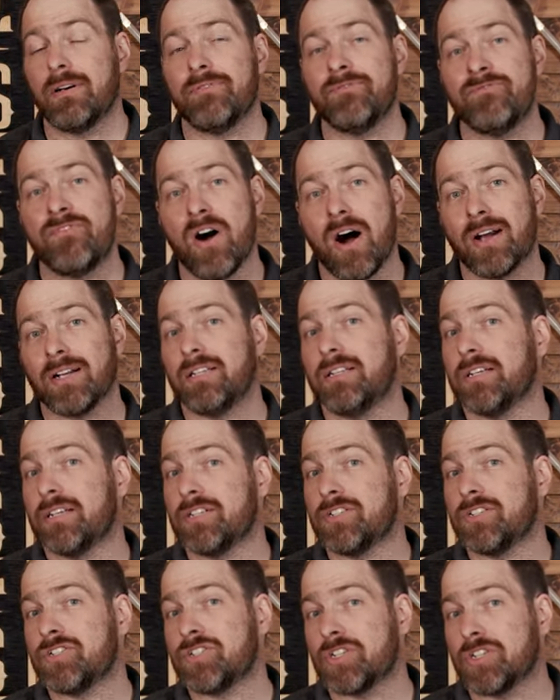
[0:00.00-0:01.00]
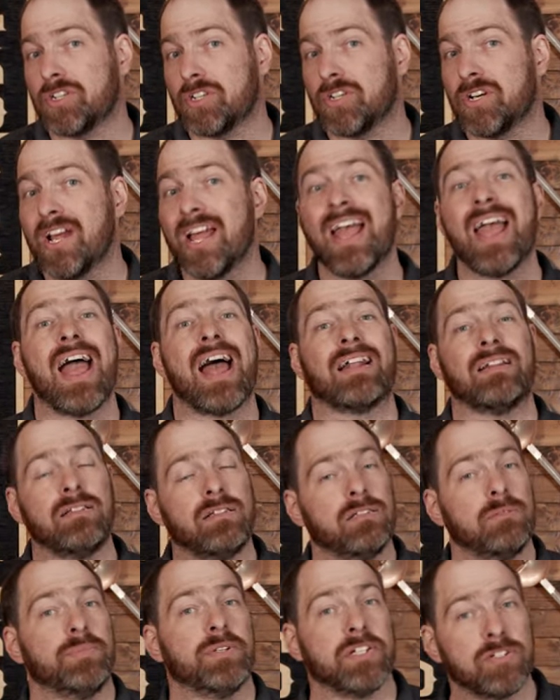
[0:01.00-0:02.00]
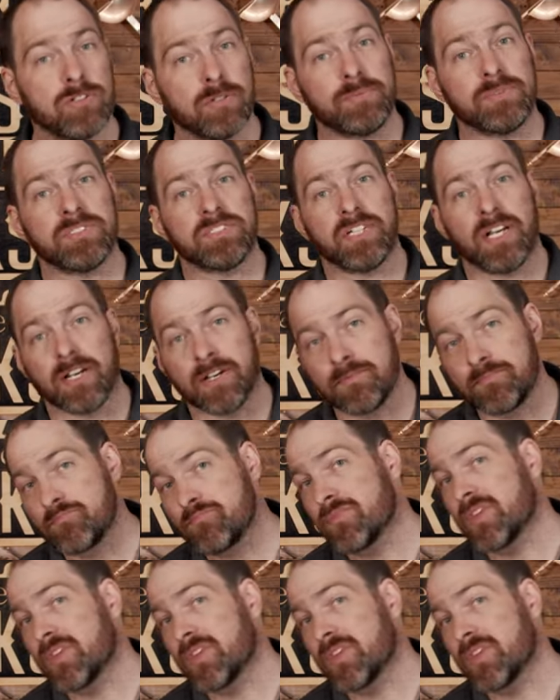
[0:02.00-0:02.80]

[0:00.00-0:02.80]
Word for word: vodka, sugar, and a little bit of triple sec.